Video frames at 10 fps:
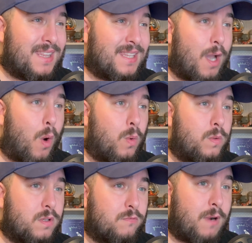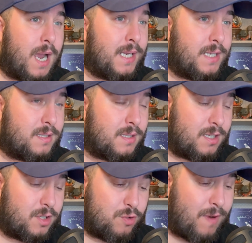the old ride
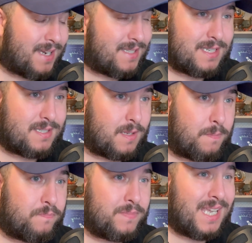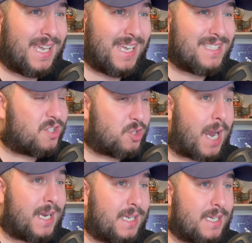track system is as
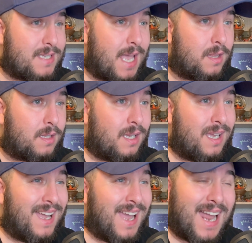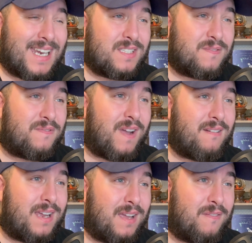janky as hell, and it's a
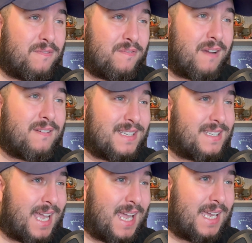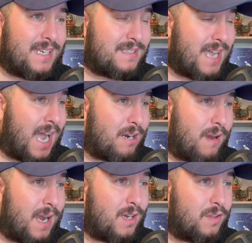very, very dated dark
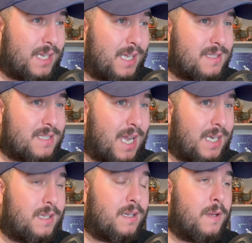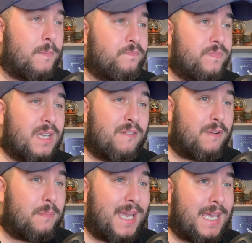ride on the inside.
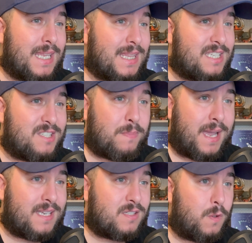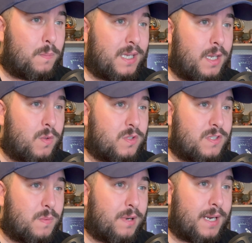For me, this space could be
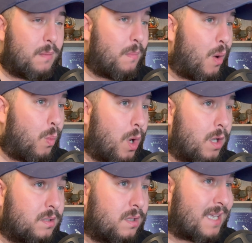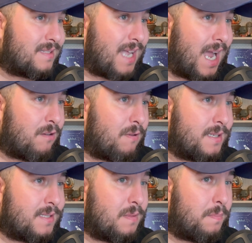used to bring a more world-class dark
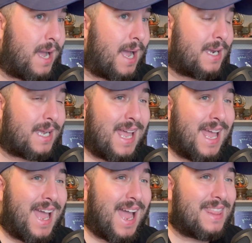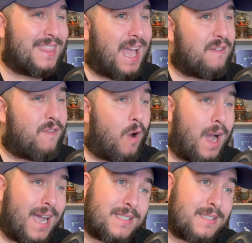ride to the park, and
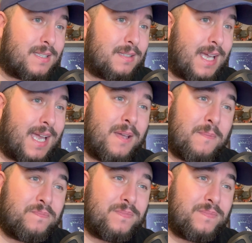therefore, hesitantly,